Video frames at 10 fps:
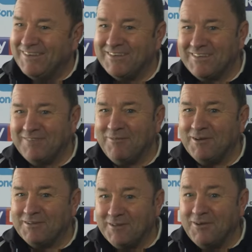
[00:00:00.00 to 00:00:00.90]
because it
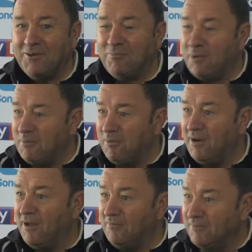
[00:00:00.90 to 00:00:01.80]
mucks a lot of
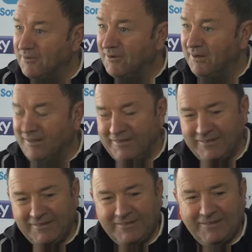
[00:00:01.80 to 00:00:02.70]
people up, all
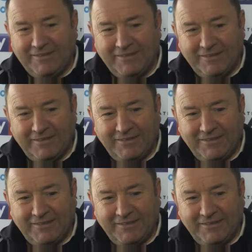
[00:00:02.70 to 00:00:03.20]
right?